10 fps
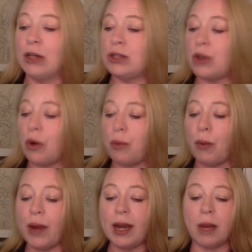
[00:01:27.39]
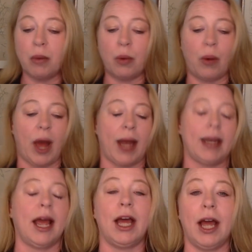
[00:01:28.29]
So point number
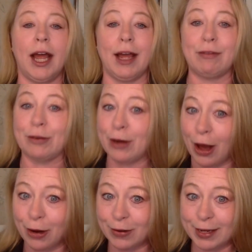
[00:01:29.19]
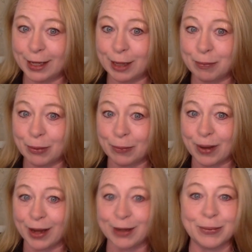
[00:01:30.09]
one, if you're not already keeping
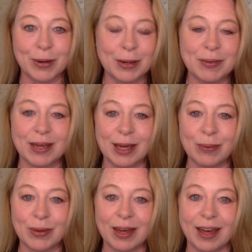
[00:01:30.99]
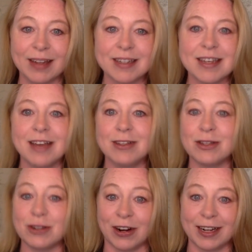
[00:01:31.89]
one, you want to be keeping it
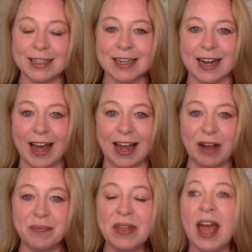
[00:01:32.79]
starting today.